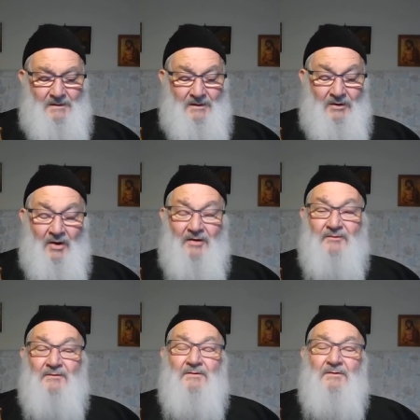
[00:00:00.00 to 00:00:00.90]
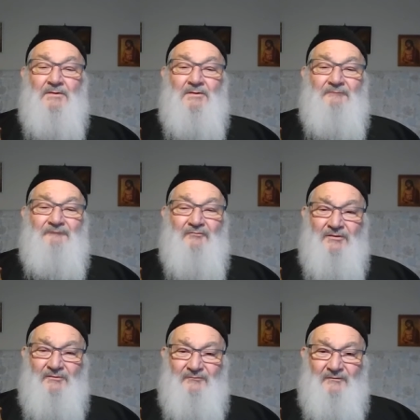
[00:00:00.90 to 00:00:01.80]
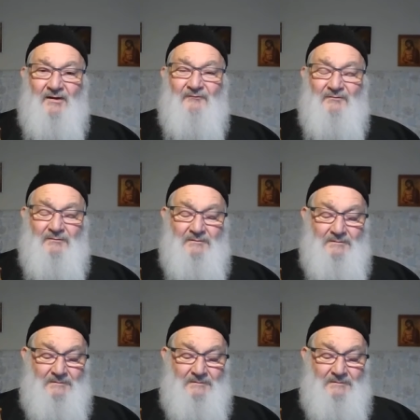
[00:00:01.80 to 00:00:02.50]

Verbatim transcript: and not for destruction.